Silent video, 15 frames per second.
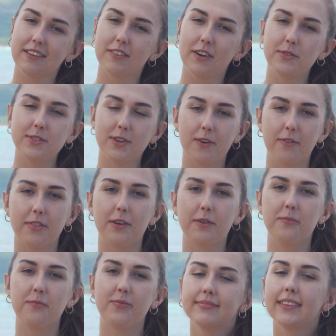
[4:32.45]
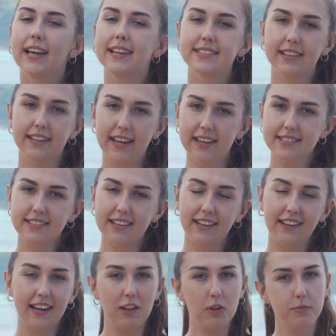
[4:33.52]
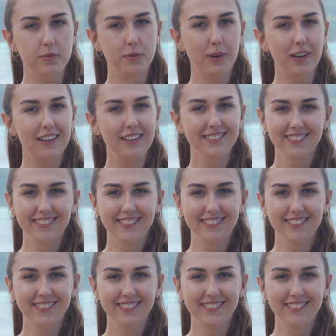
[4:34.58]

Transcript: a photo of them. They said yes and galloped away.